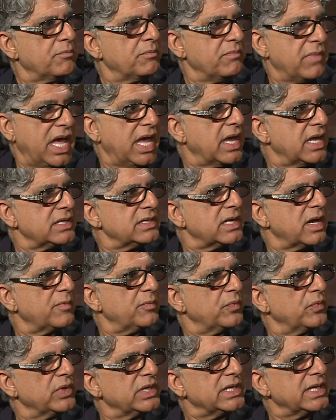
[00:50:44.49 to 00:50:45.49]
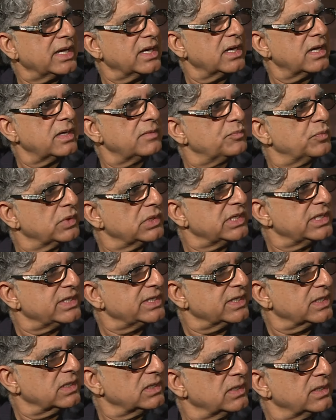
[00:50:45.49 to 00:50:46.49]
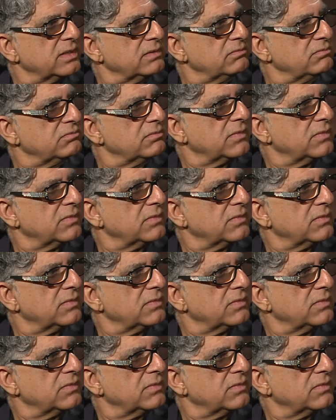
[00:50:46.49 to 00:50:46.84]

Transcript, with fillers: May end up winning a political